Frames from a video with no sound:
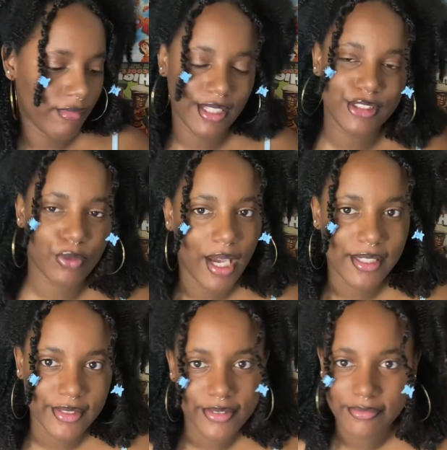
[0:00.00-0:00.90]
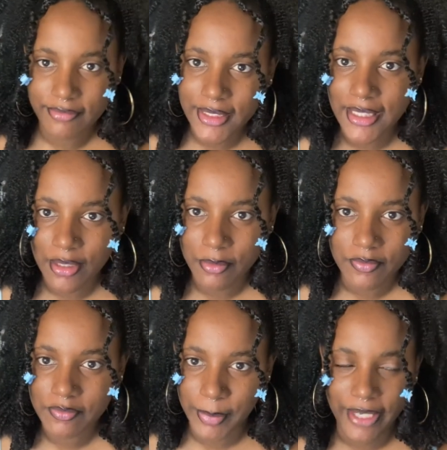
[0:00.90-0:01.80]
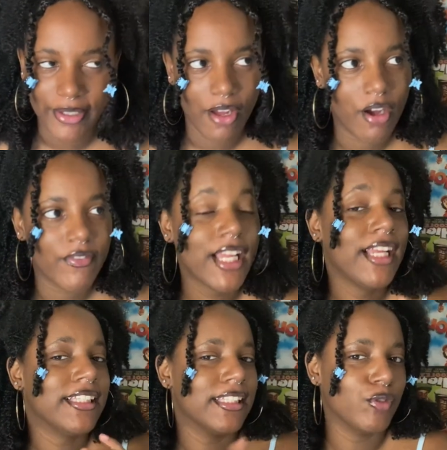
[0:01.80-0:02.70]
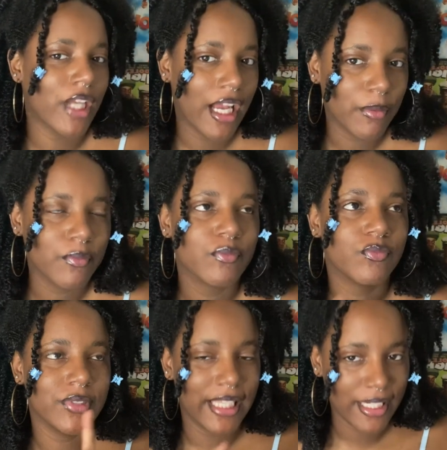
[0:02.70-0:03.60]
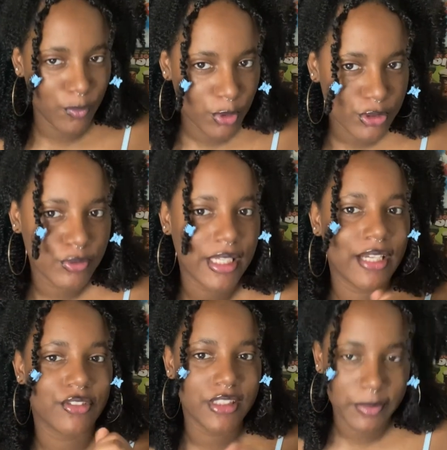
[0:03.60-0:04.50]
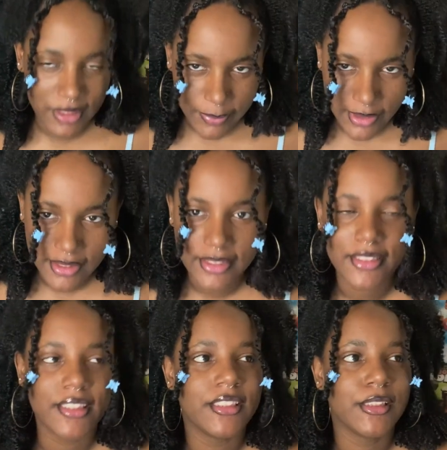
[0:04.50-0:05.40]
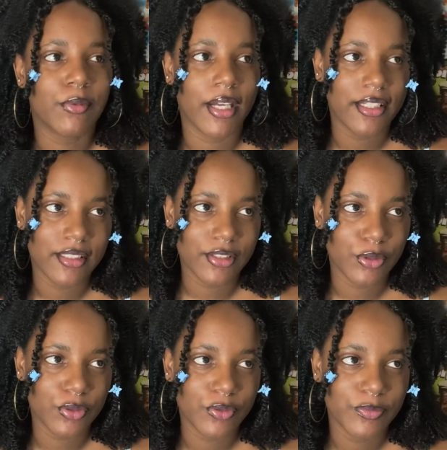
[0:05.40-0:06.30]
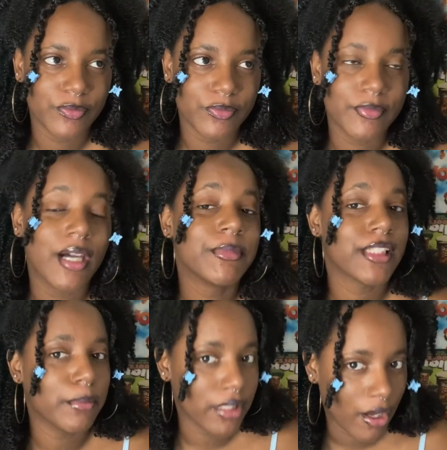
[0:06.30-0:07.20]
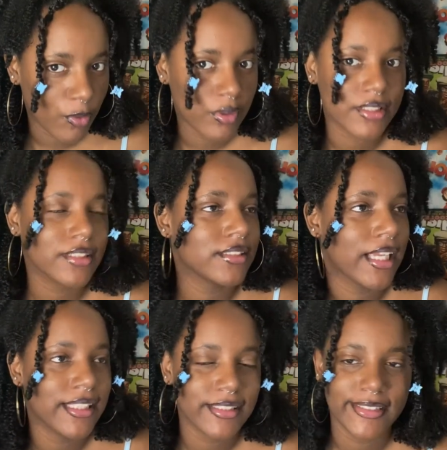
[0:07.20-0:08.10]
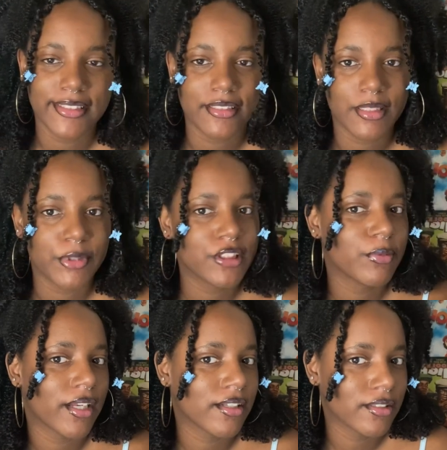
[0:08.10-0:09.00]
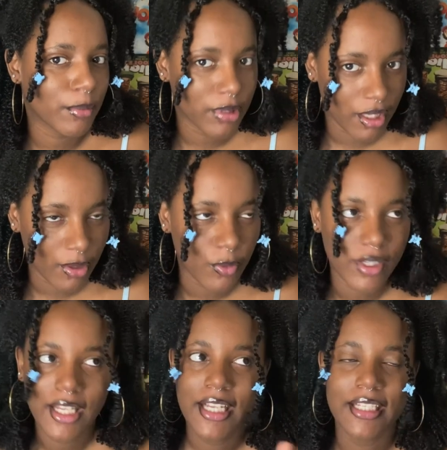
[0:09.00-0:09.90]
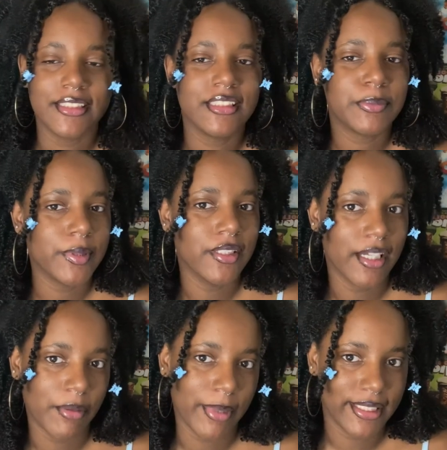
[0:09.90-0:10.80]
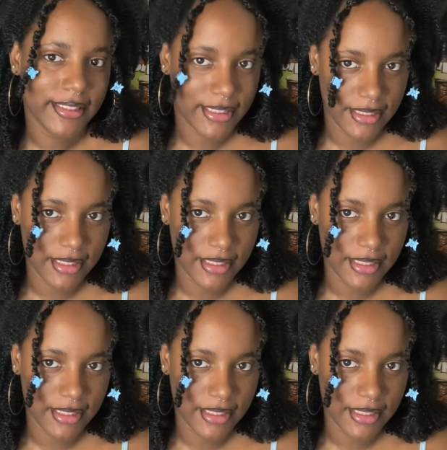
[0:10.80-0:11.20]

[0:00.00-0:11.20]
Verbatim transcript: trying to get him married off then you got lady Whistledown; she been spilling tea she writing her little i'm saying blog this 1816, but she writing her little blog and she spilled everybody tea